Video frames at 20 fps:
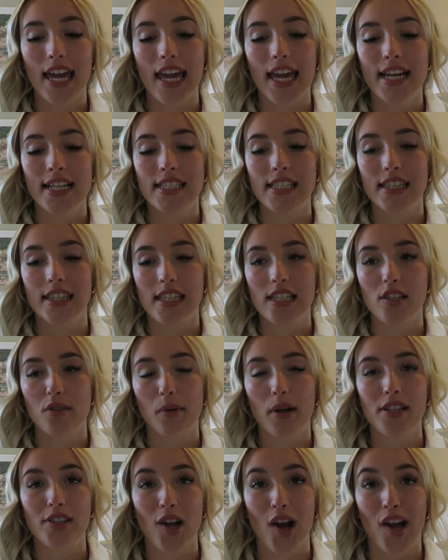and these
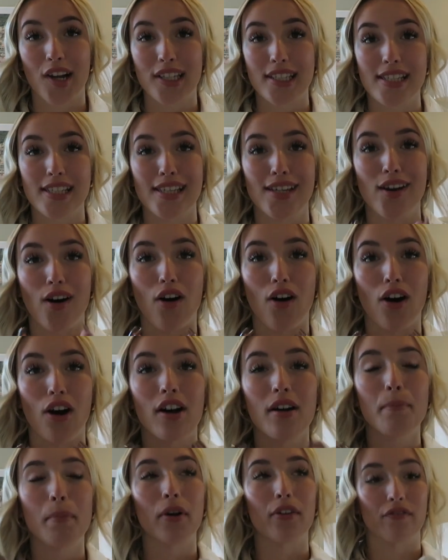ones honestly
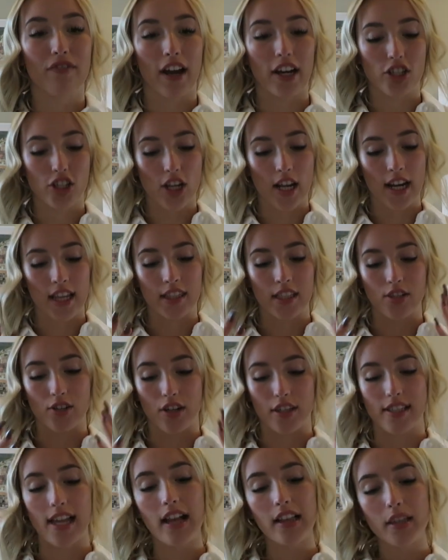are perfection, and these are
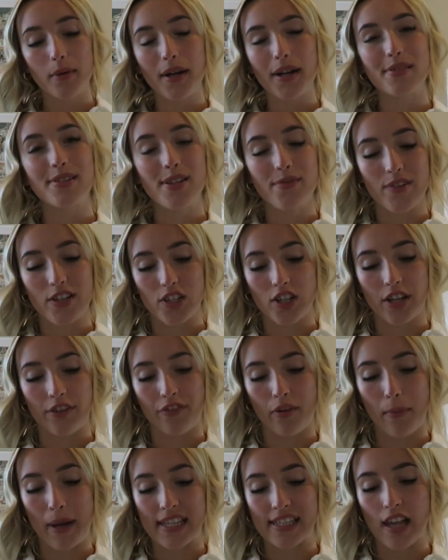exactly what I was envisioning
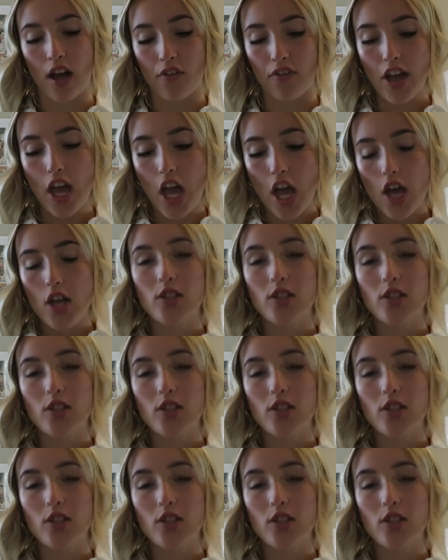for myself.